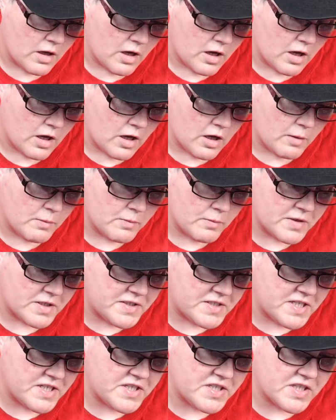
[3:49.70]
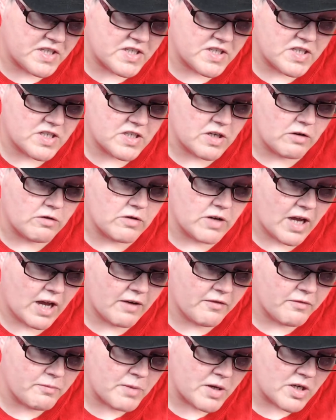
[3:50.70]
Um, the discs don't
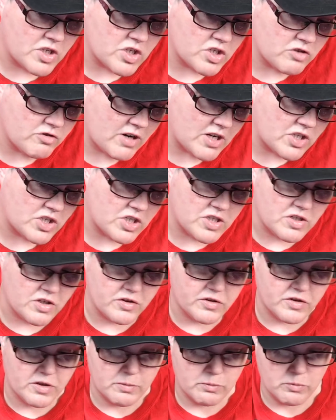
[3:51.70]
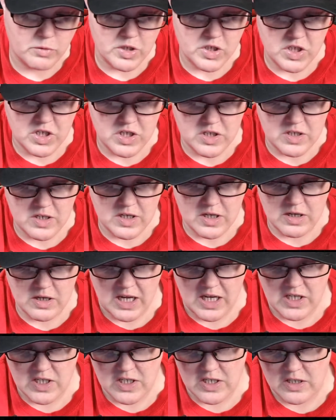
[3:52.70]
have much scratches on them, which is
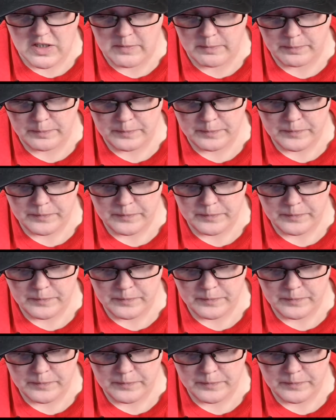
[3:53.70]
excellent.